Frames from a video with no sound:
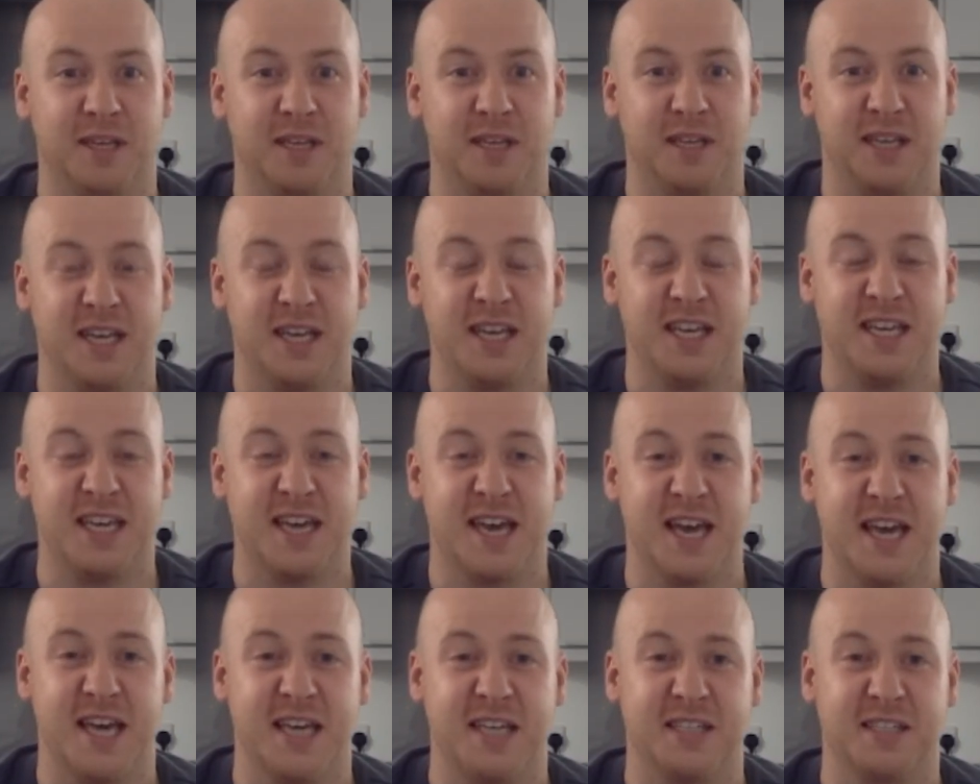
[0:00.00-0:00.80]
He
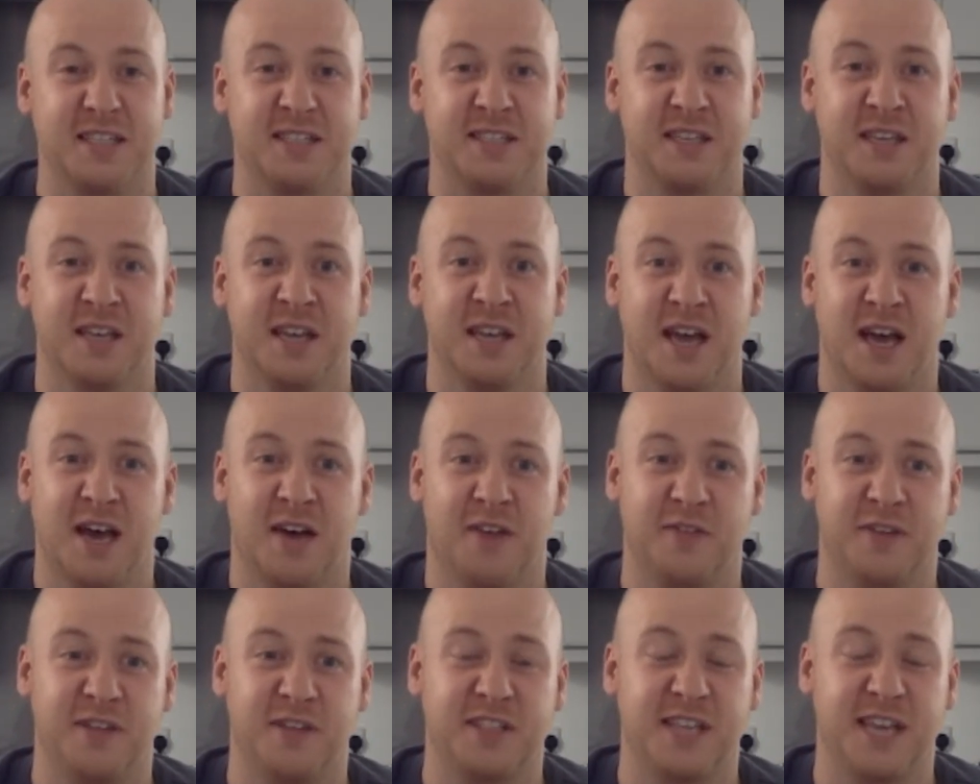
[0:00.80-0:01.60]
cares. I
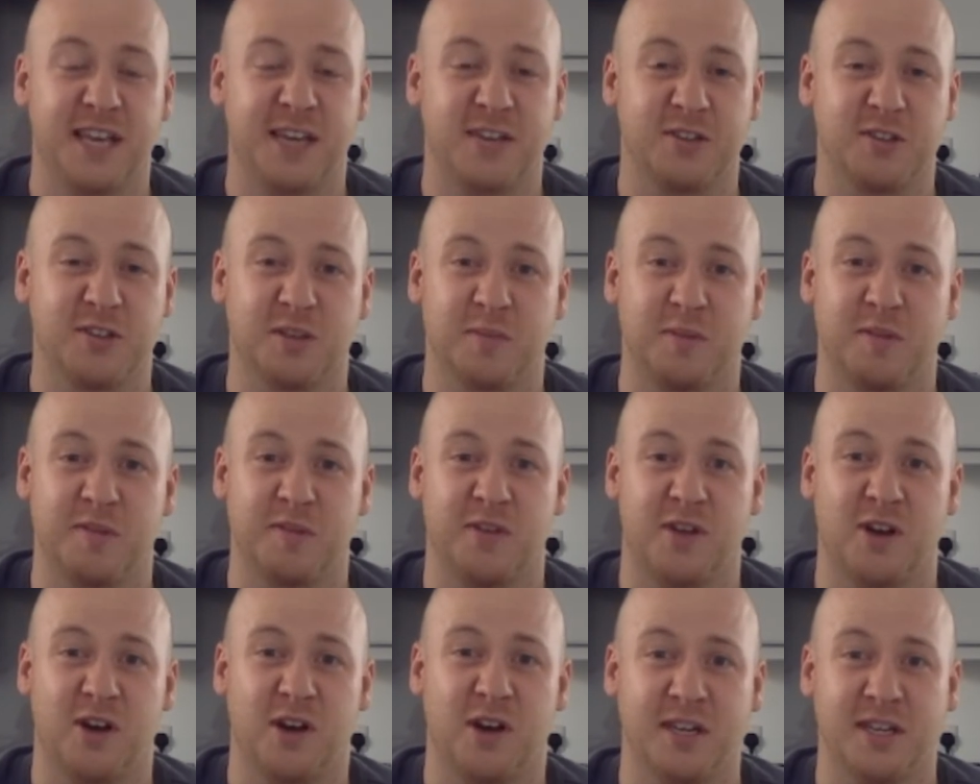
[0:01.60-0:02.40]
think Xhaka's going to be
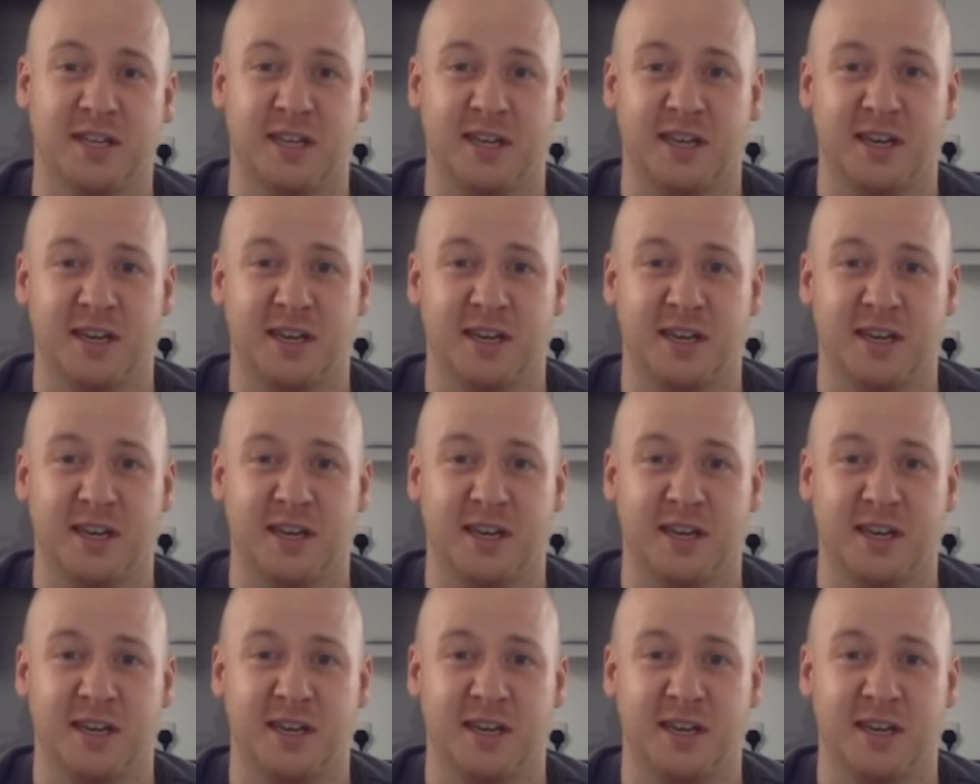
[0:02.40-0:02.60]
flying in.